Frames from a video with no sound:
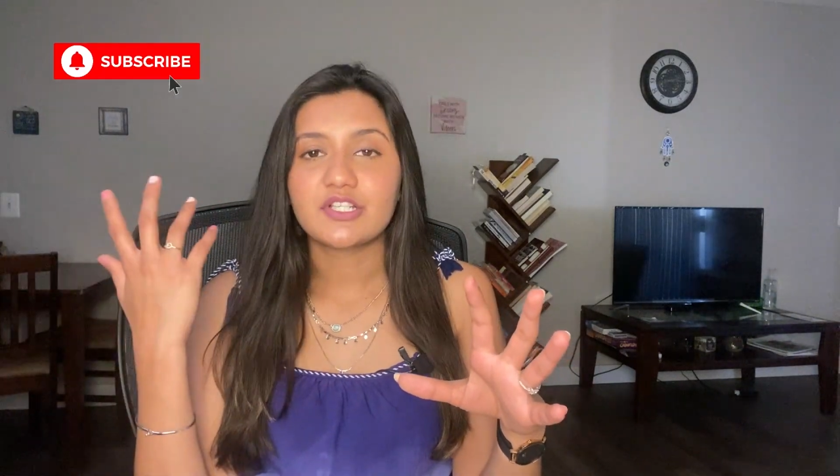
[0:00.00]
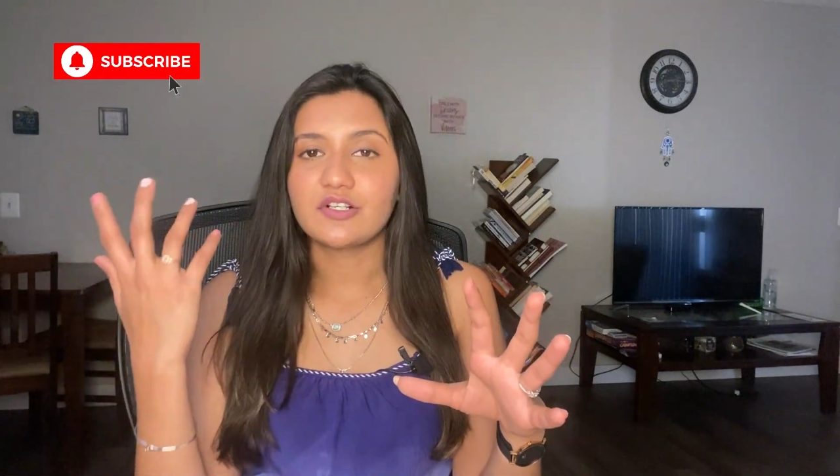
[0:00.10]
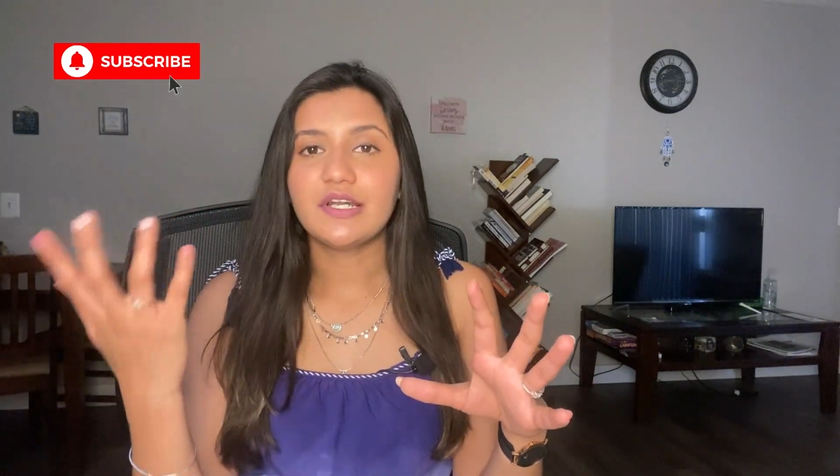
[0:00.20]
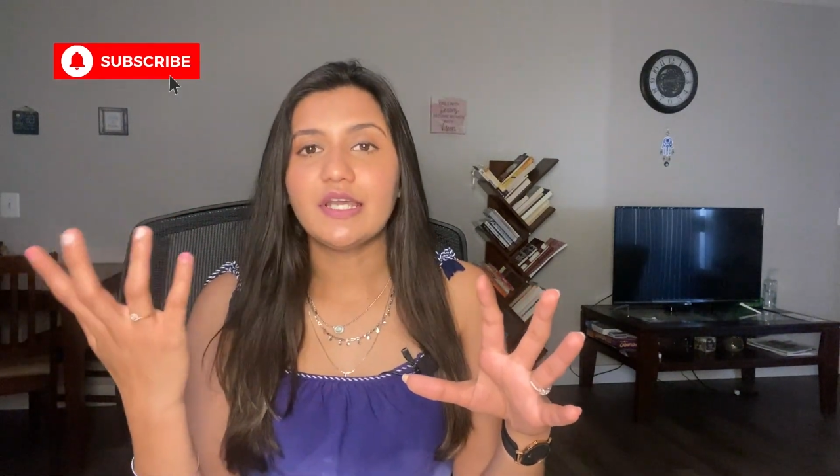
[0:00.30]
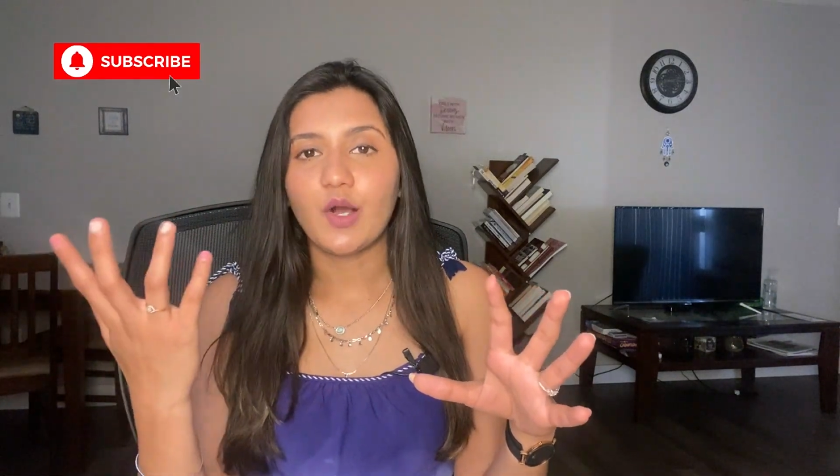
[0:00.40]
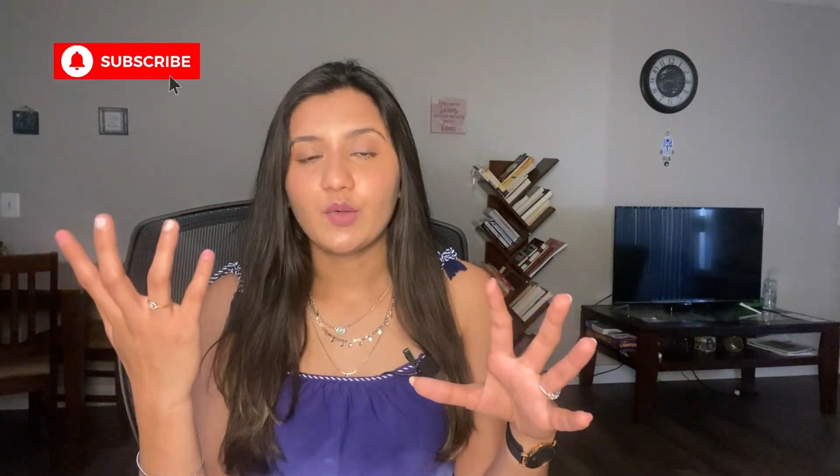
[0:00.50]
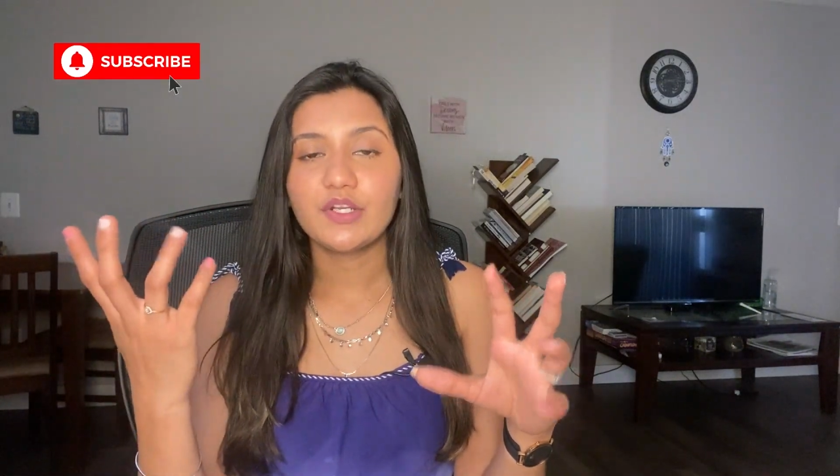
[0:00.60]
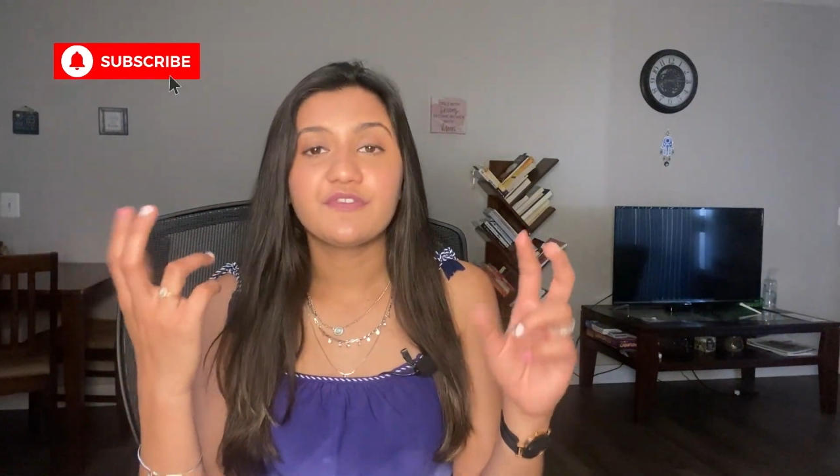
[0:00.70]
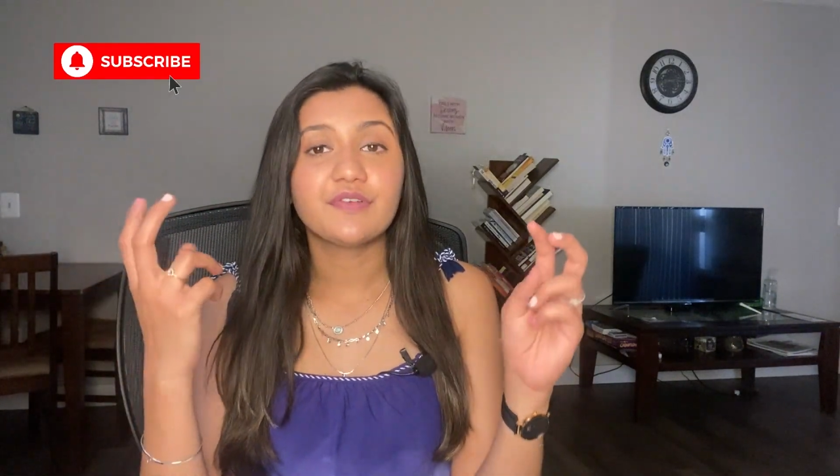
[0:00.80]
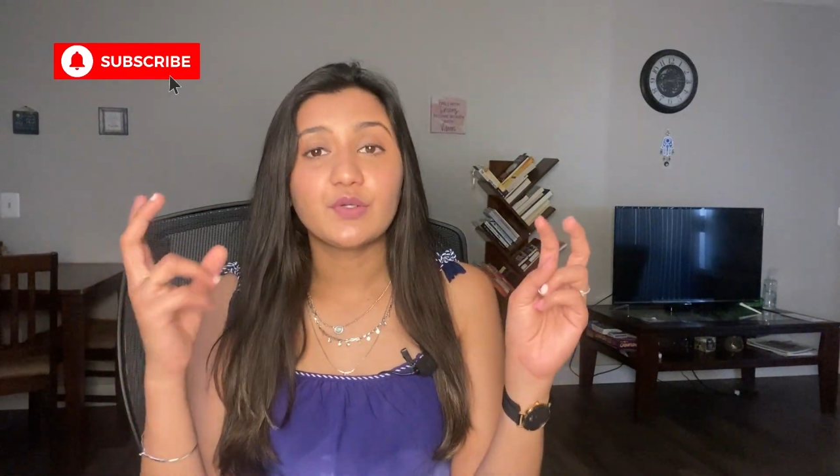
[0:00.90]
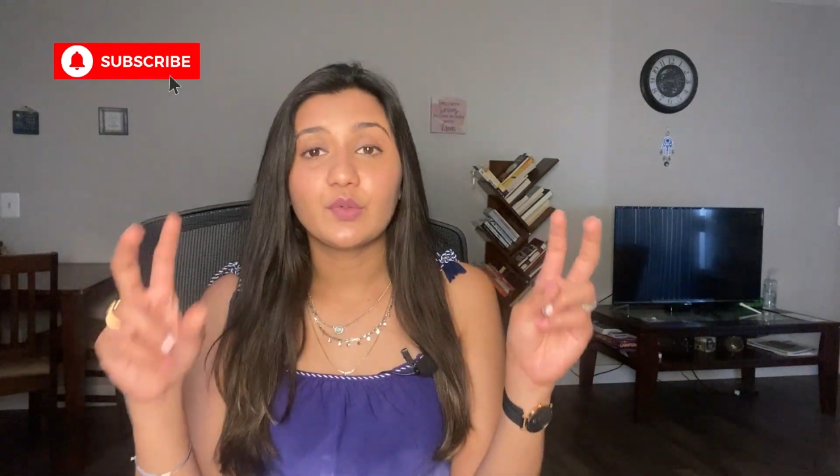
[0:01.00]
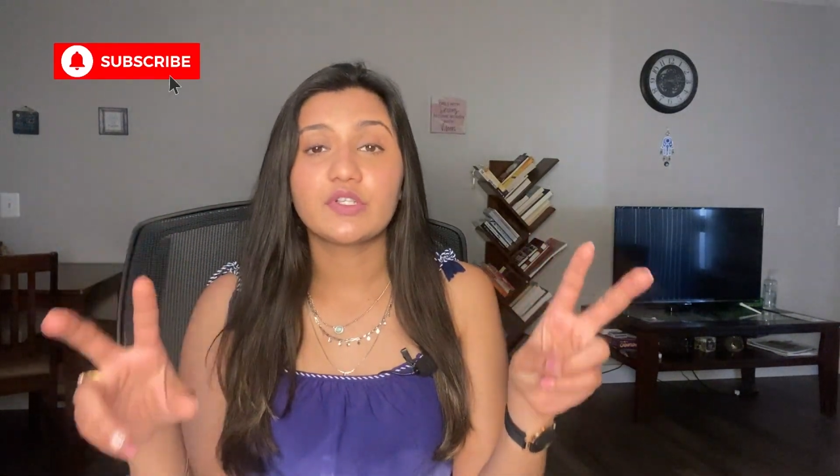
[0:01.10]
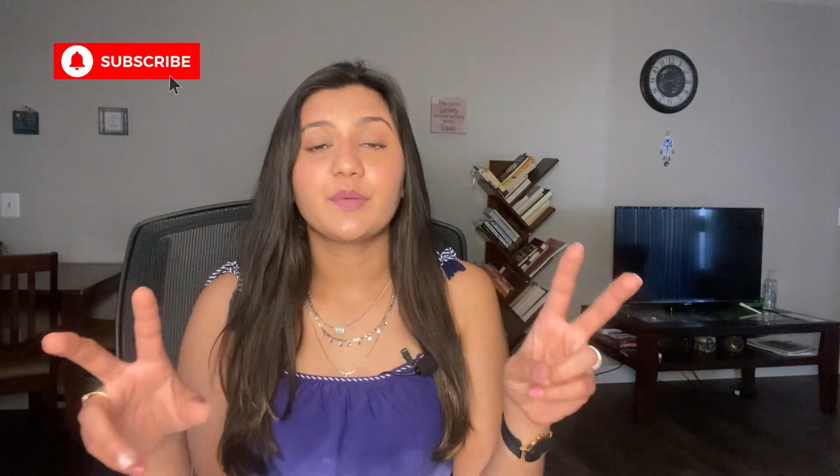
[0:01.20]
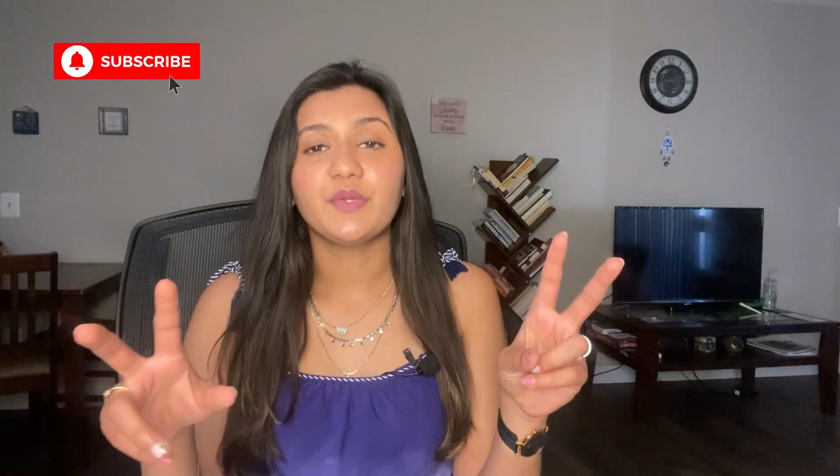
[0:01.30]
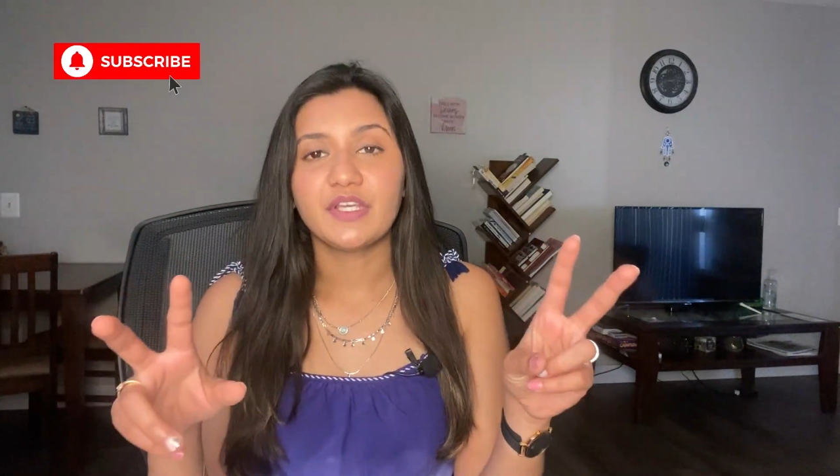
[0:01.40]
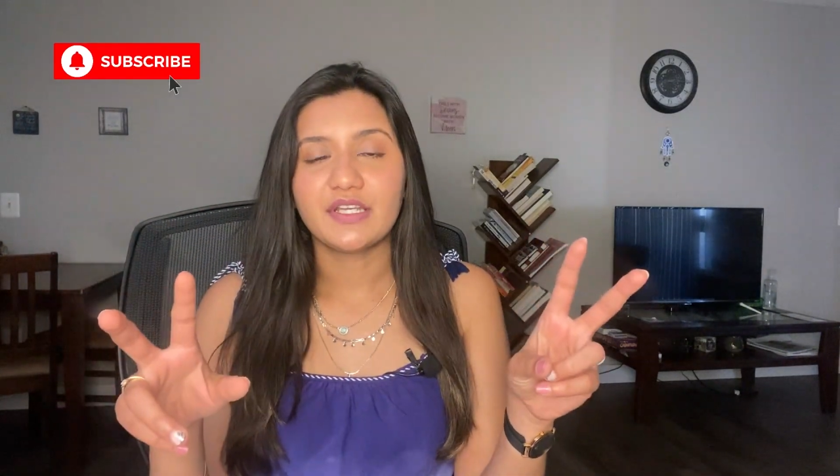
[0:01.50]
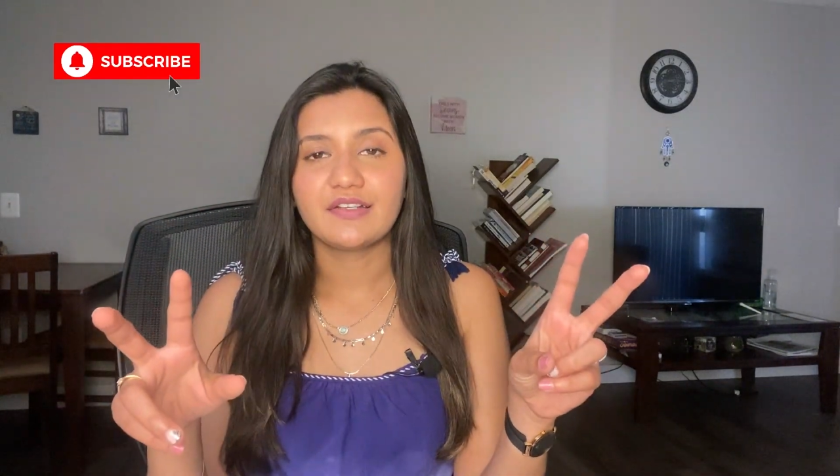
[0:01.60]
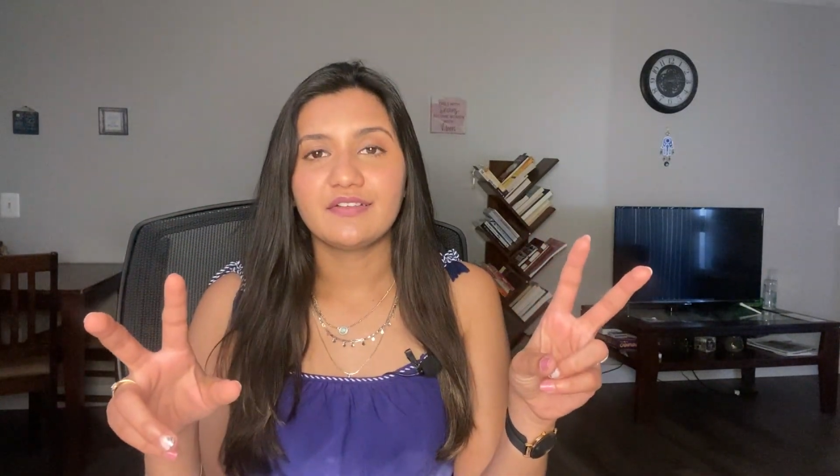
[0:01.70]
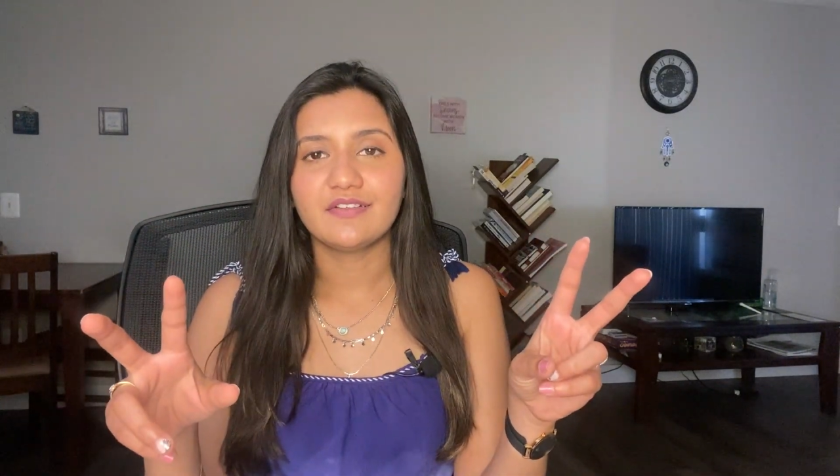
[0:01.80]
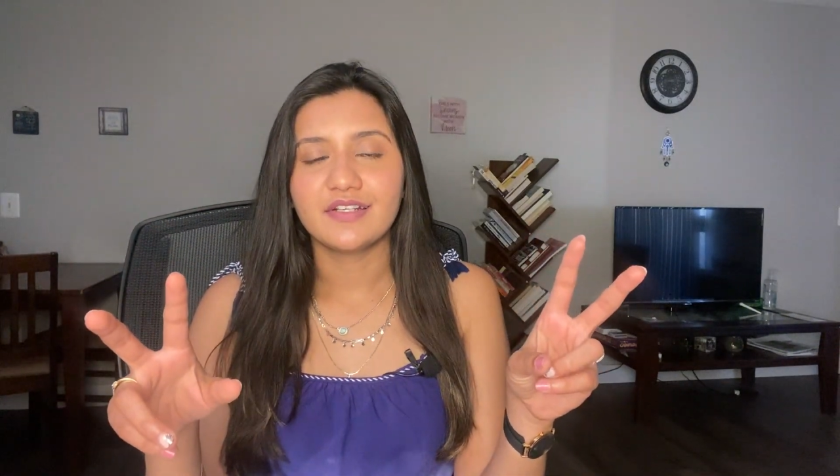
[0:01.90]
turn down if we don't
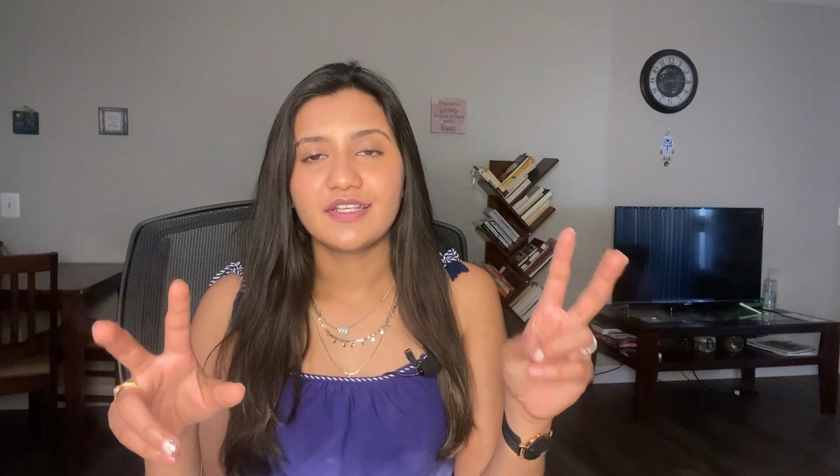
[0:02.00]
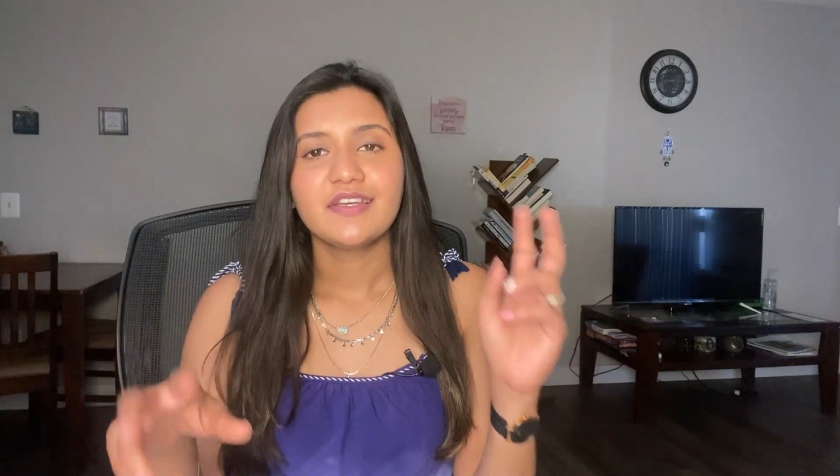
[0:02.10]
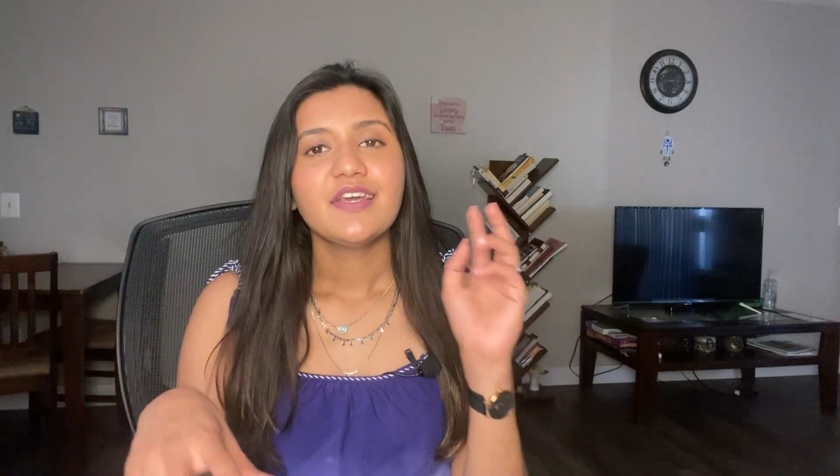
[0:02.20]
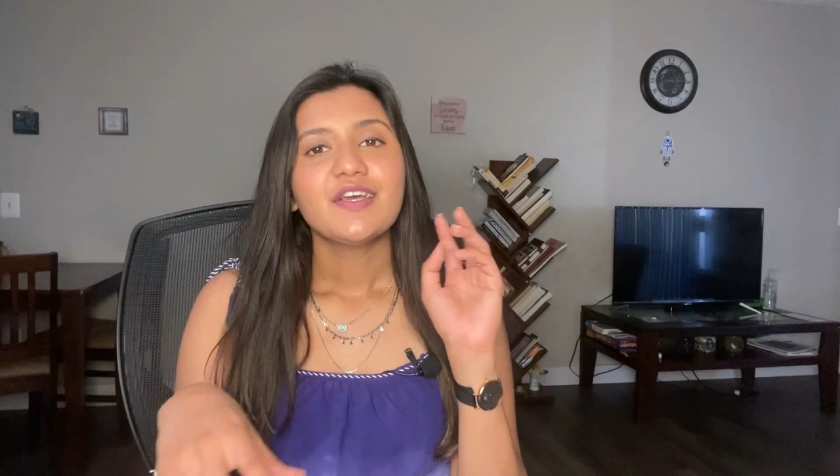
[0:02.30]
communicate clearly.